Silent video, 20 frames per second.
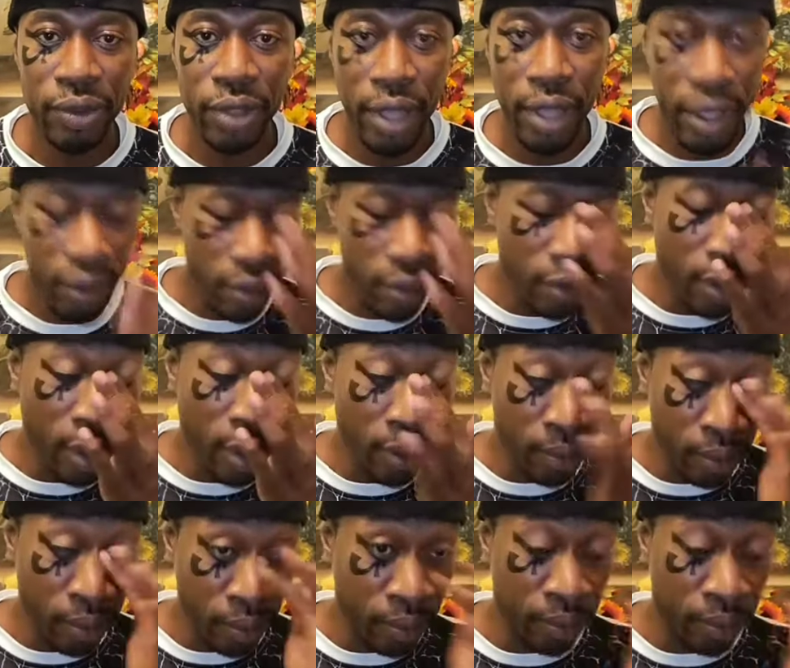And you know,
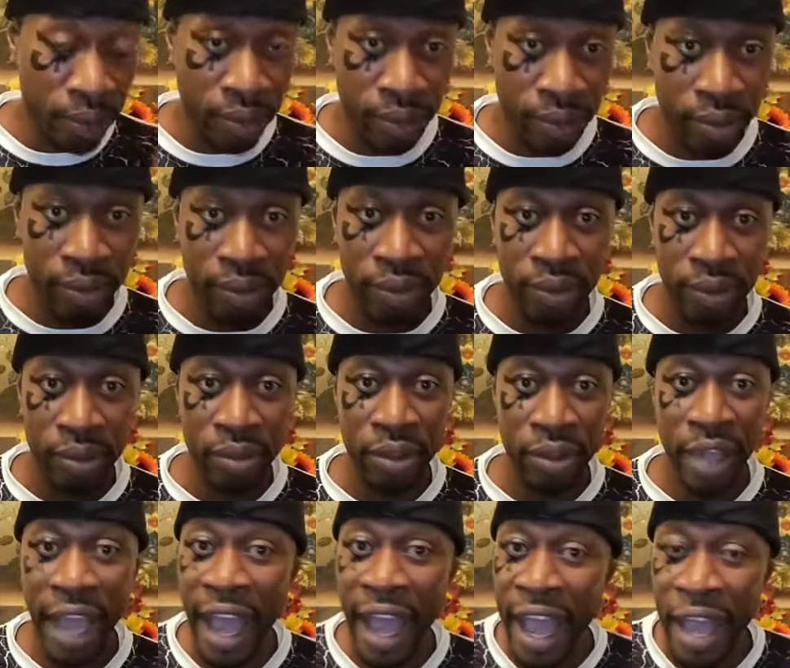the
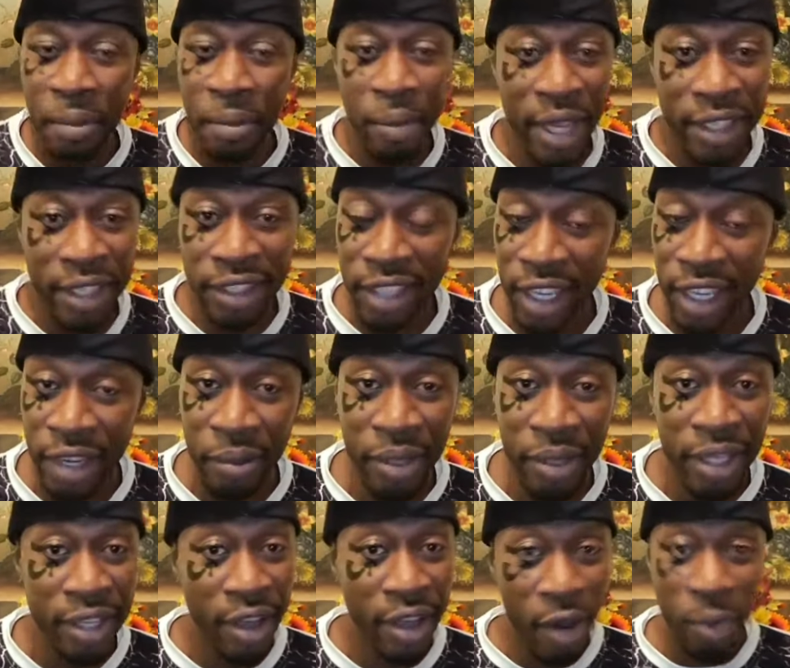admin telling me,
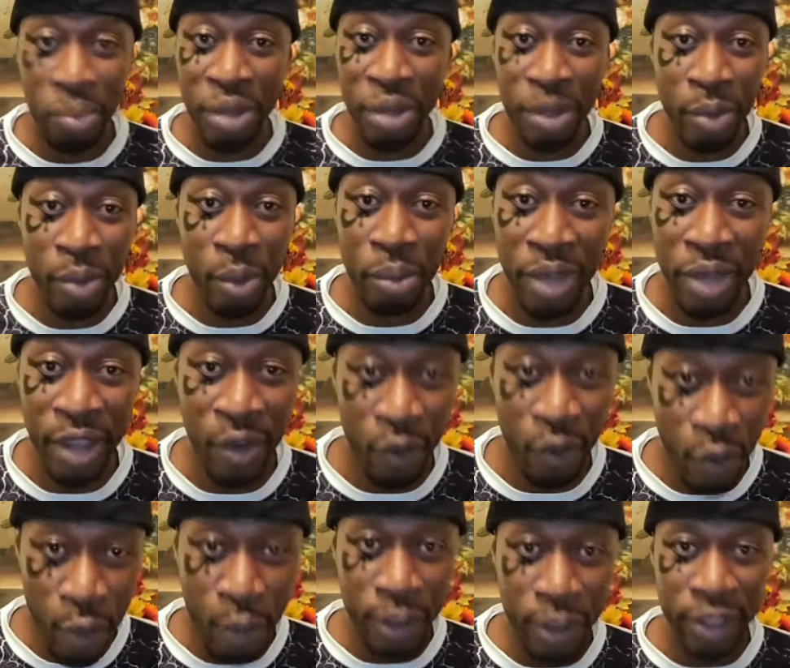yo, people being
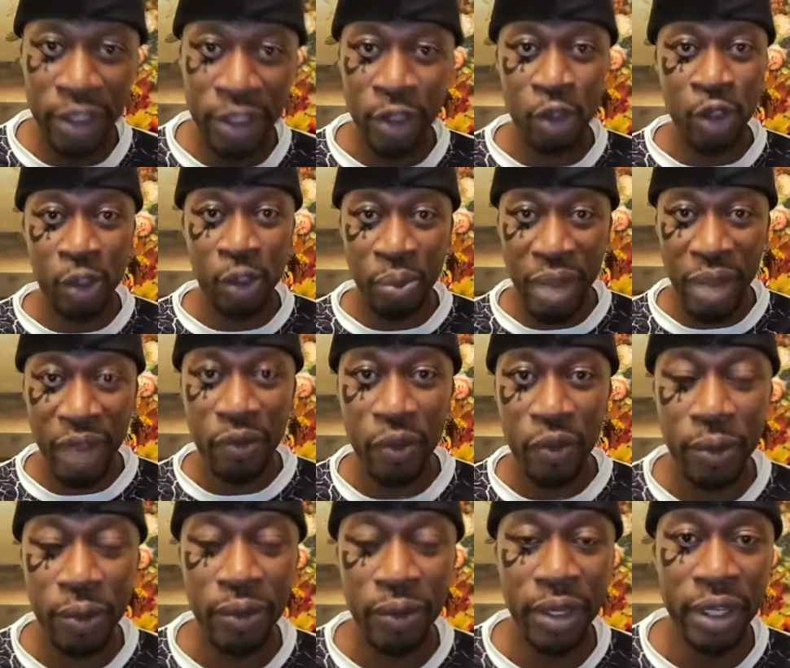rude and
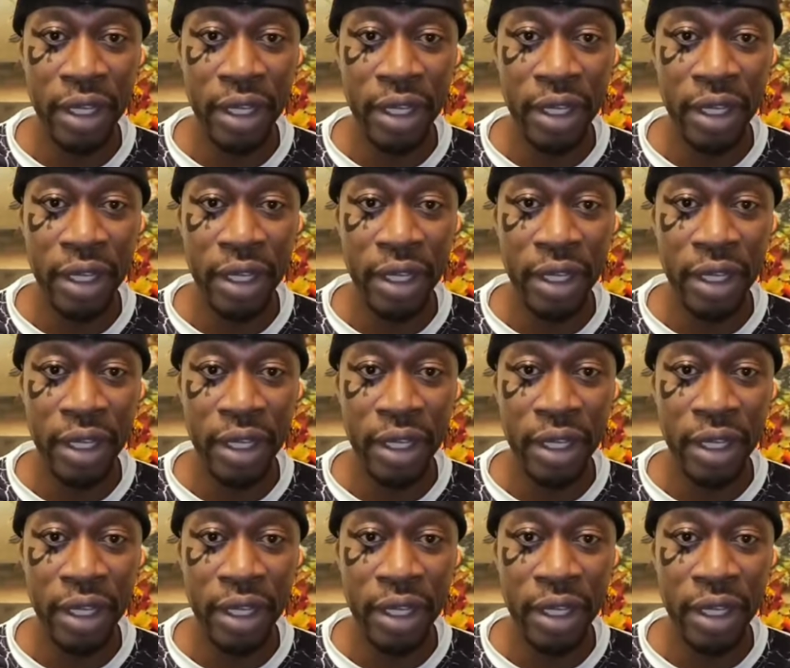disrespectful.